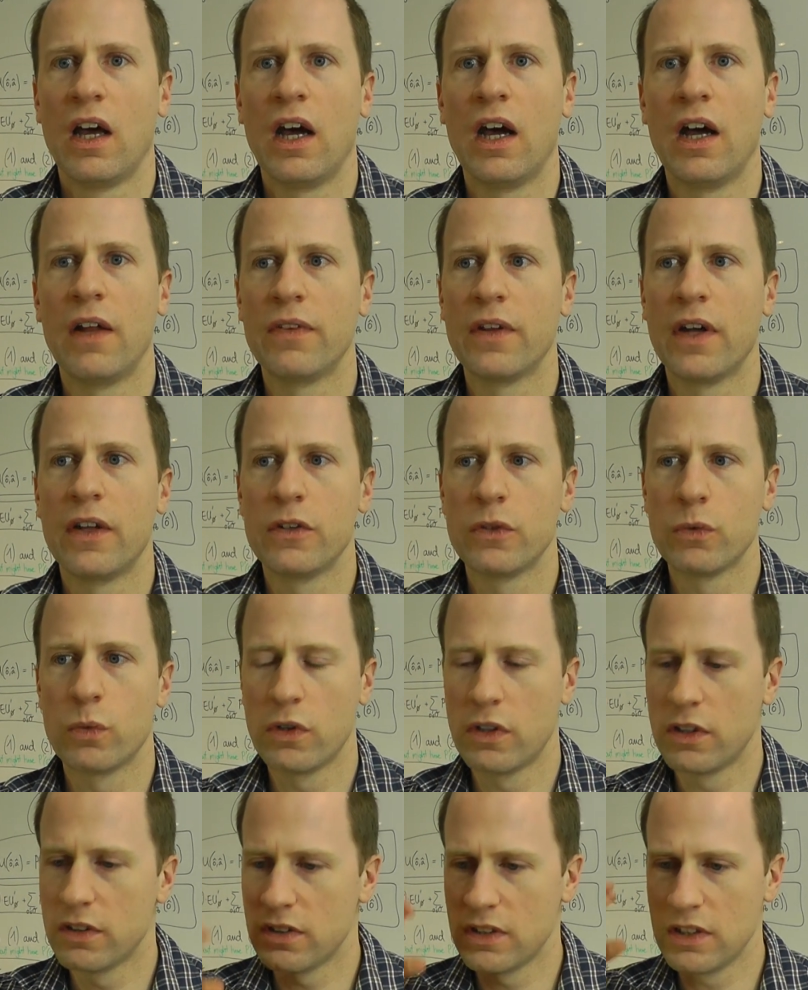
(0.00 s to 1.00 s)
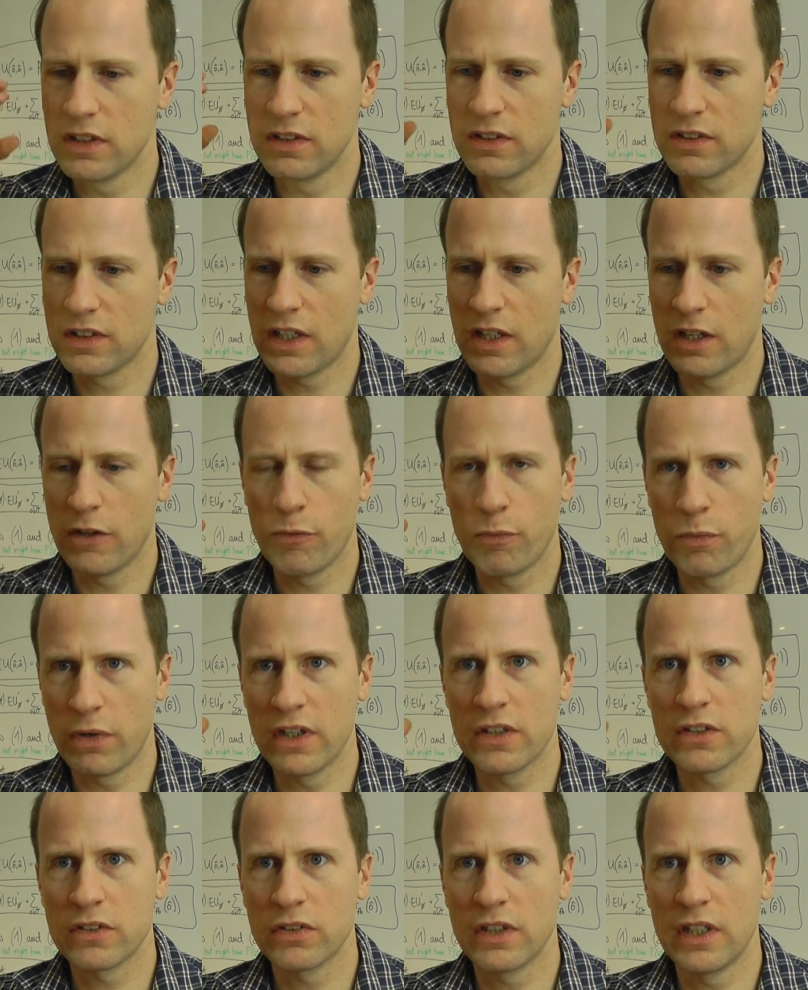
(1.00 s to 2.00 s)
And you wouldn't need this kind of
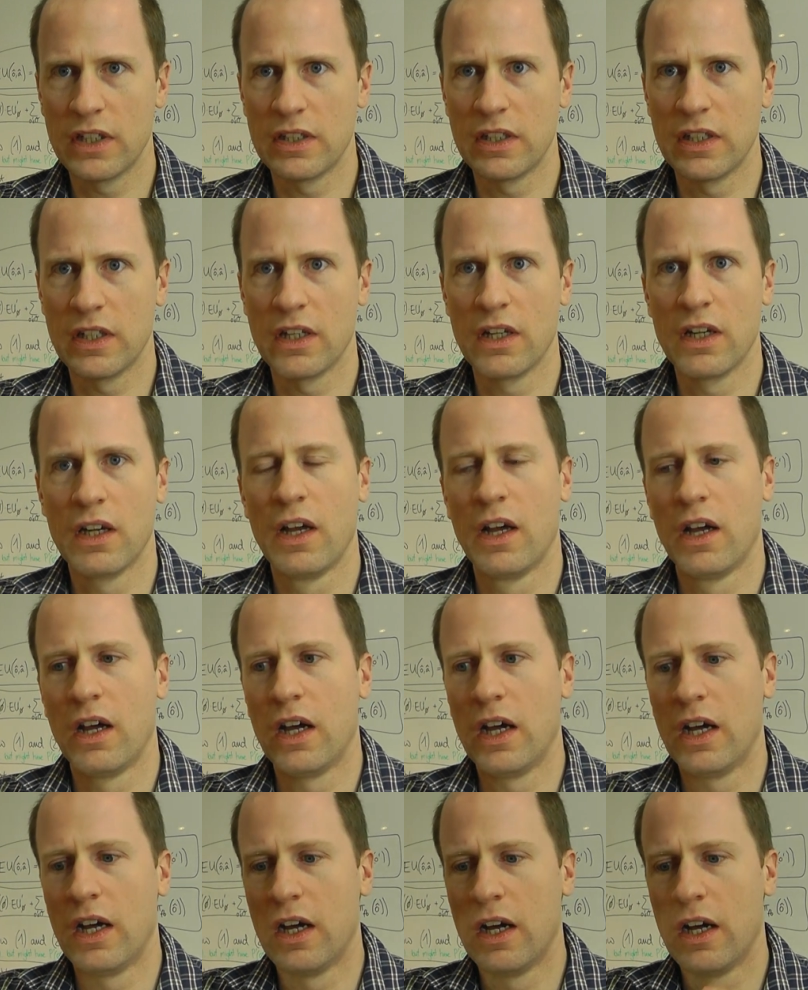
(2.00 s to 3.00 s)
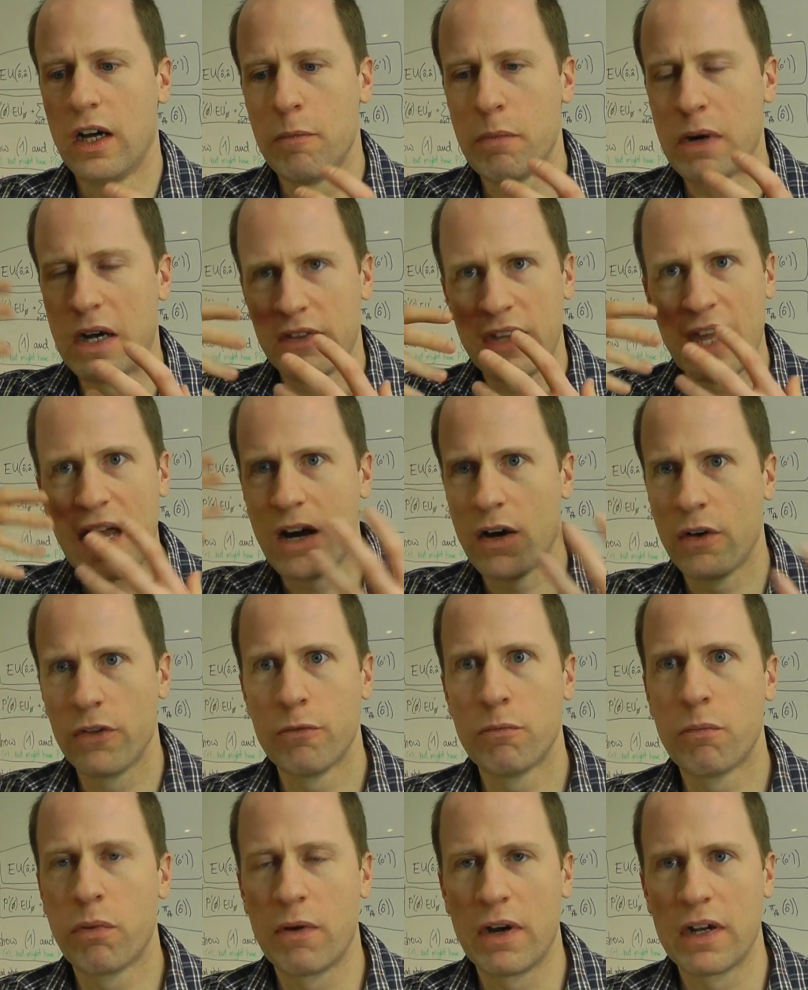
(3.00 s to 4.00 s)
breakthrough idea about how
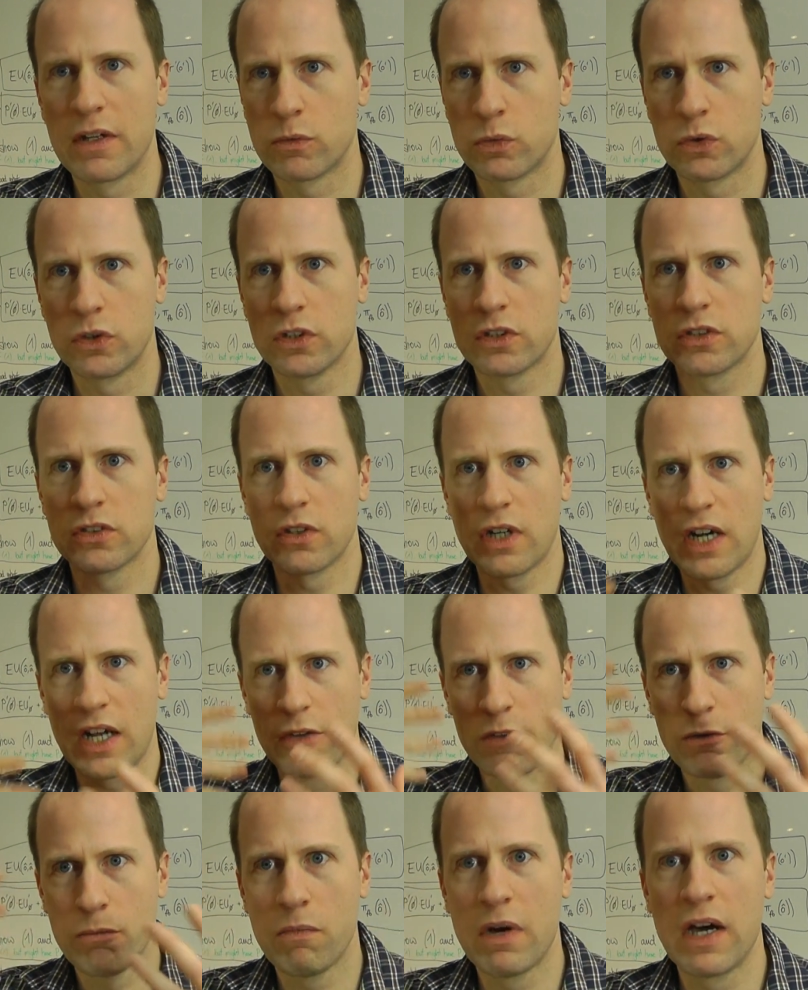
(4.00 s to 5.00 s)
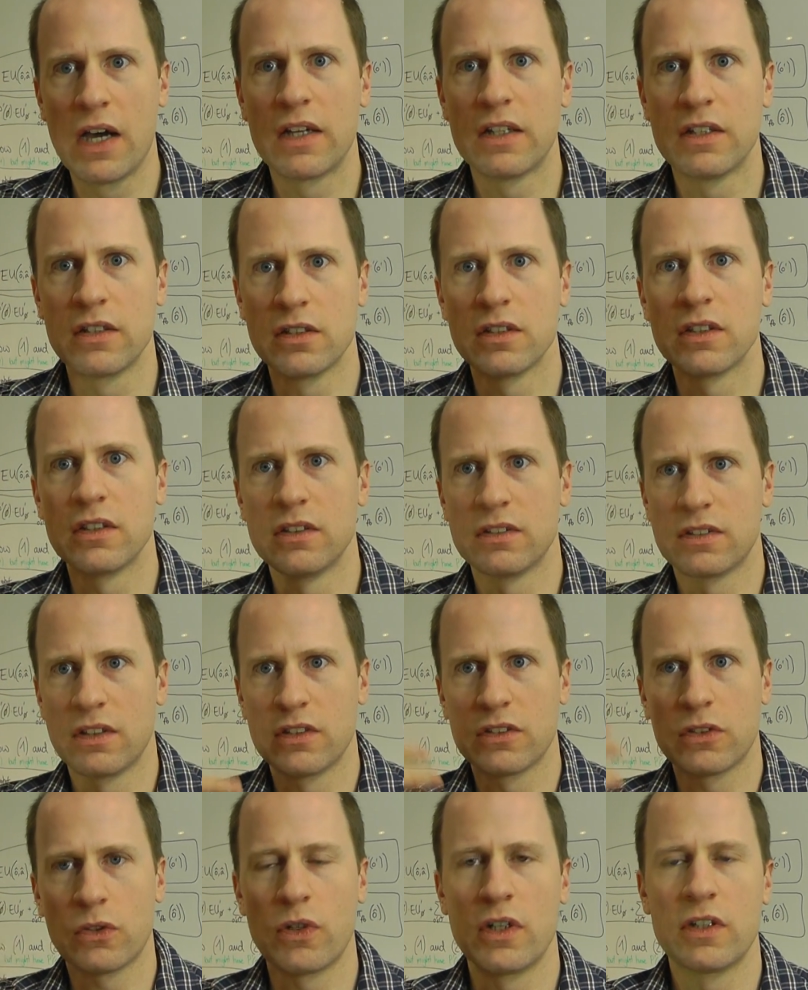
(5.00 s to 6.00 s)
the brain works or how the mind
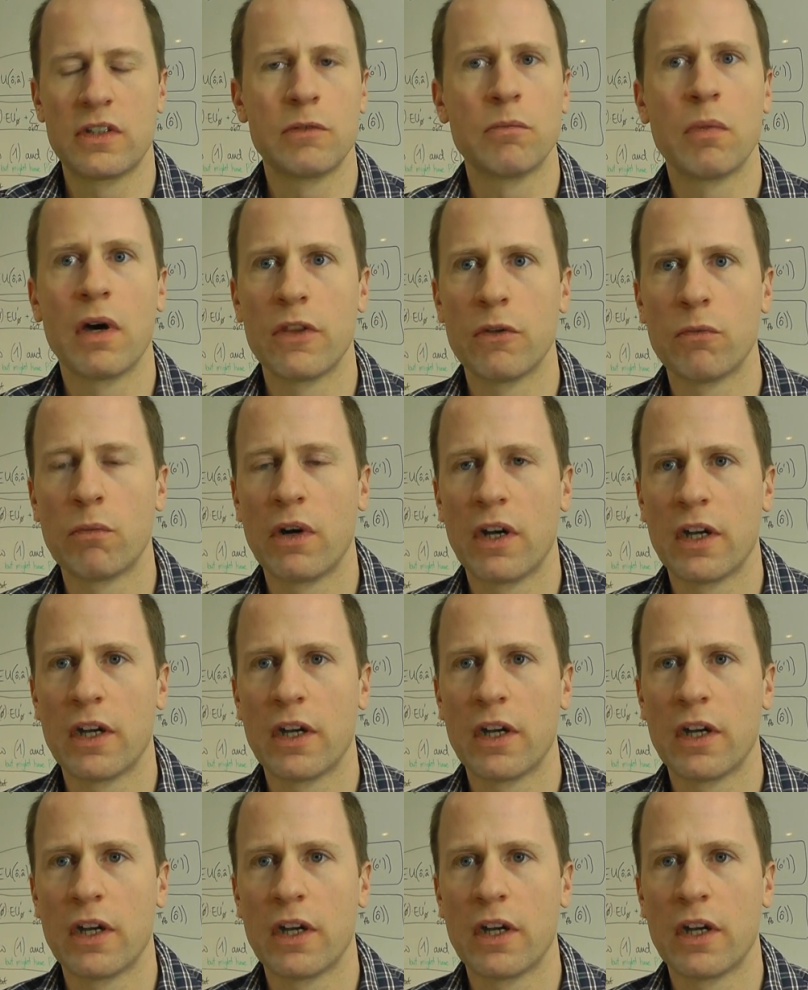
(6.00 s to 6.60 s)
is created by the